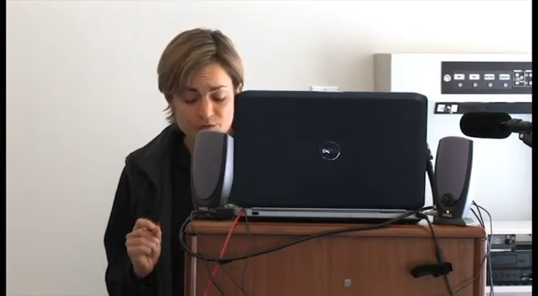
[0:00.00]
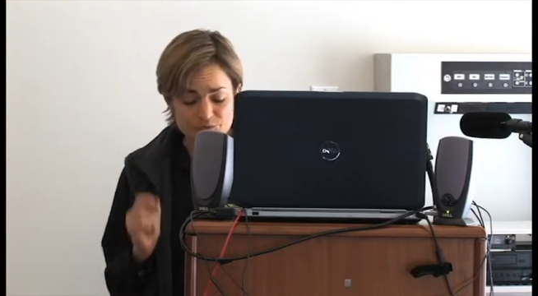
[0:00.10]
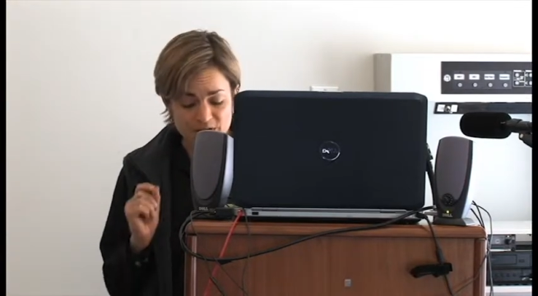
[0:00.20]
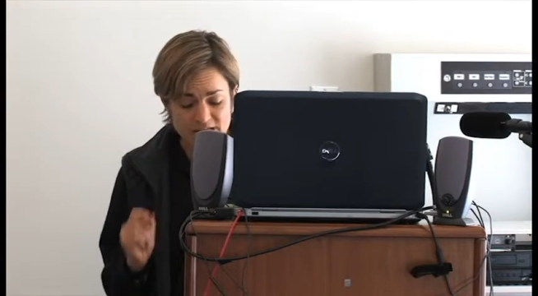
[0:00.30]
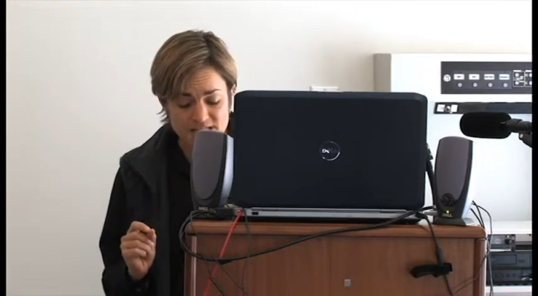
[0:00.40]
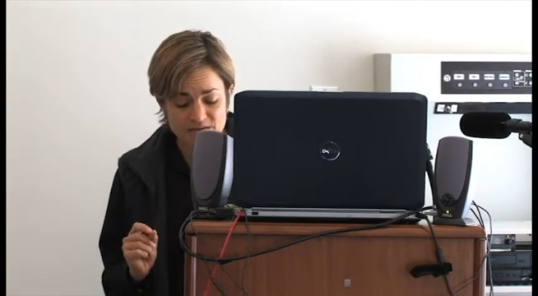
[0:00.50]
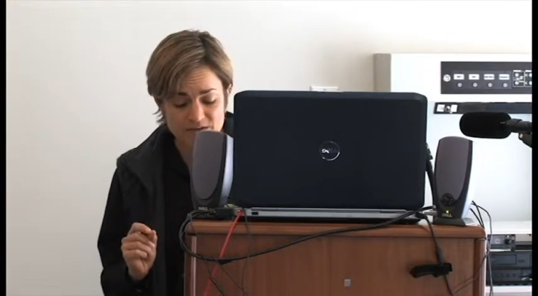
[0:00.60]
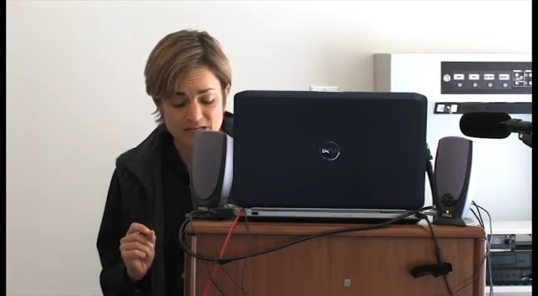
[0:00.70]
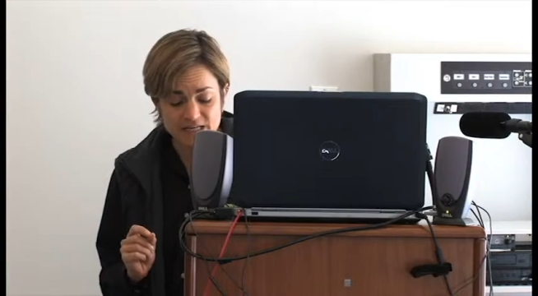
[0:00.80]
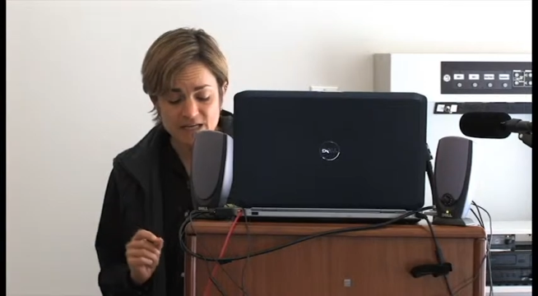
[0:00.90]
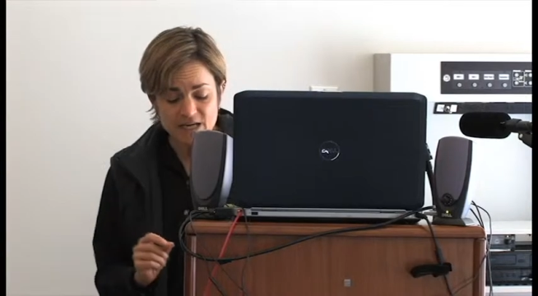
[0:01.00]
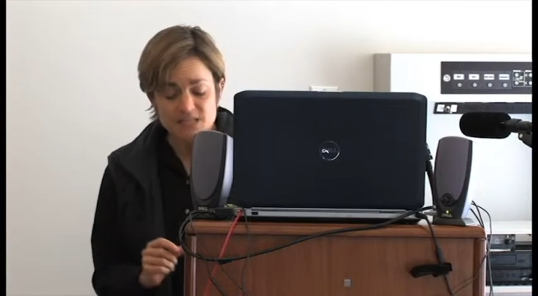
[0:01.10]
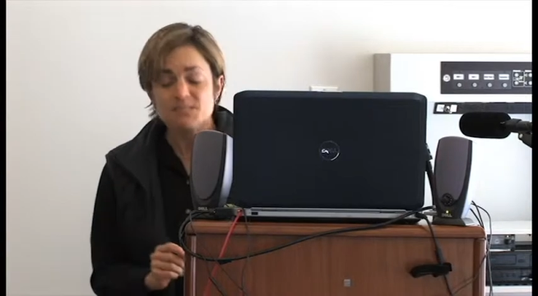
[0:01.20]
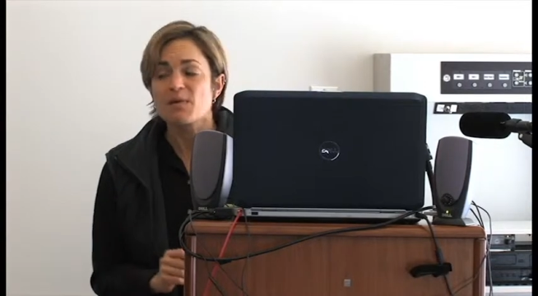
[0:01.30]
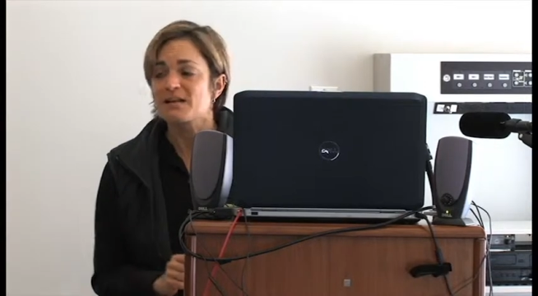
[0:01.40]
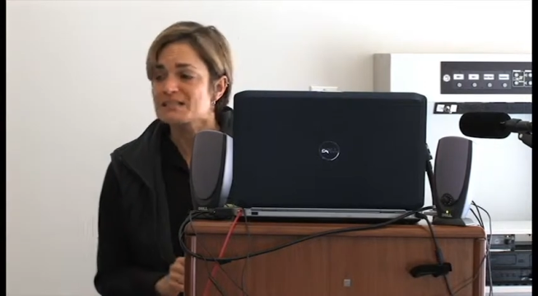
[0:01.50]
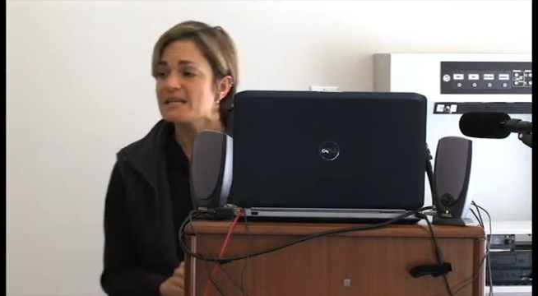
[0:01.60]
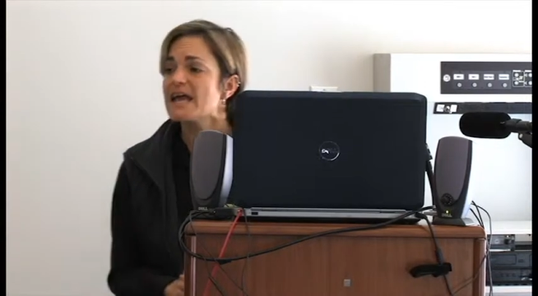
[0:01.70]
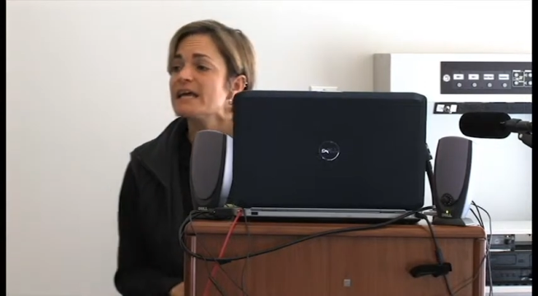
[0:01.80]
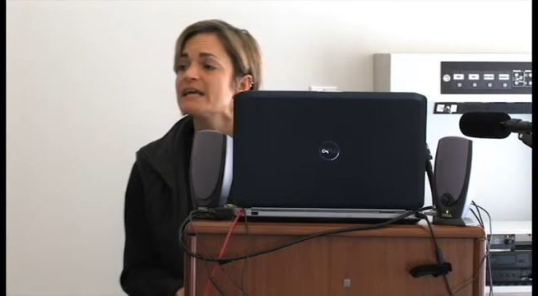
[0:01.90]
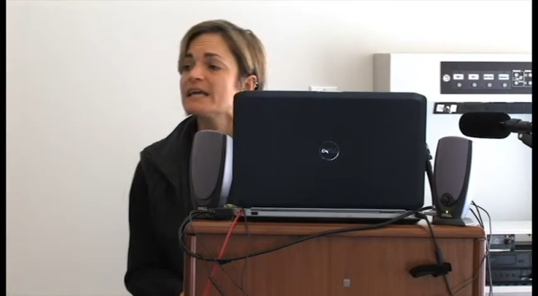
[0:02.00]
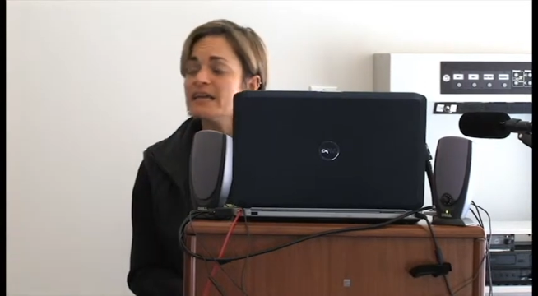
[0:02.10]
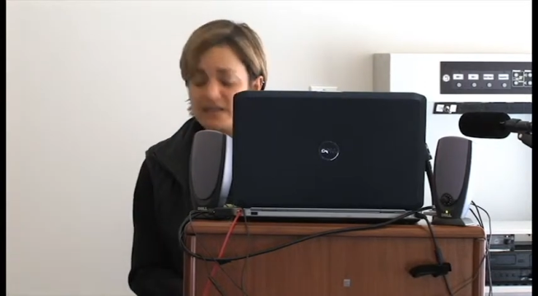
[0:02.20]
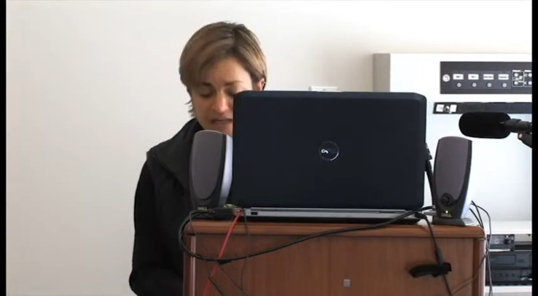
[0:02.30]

creativity, spontaneity,